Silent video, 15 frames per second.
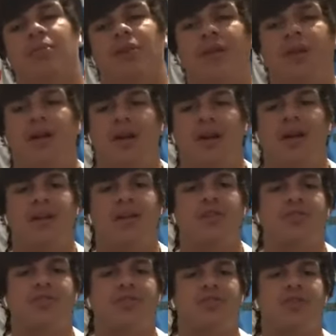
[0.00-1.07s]
But it was
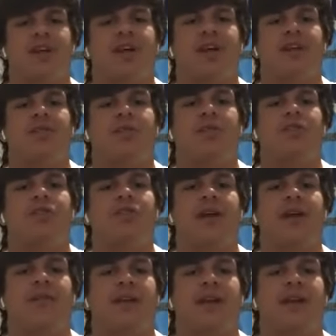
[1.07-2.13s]
just that once you
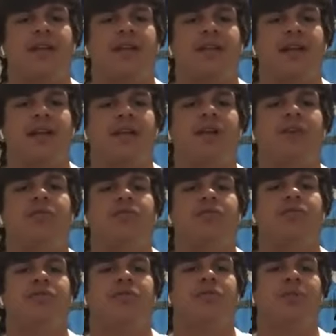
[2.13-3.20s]
have that love for
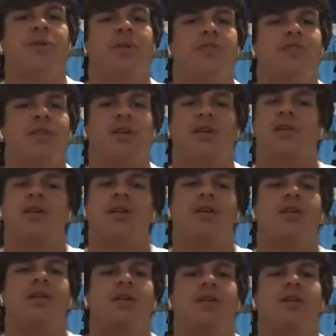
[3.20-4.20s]
football, it's hard to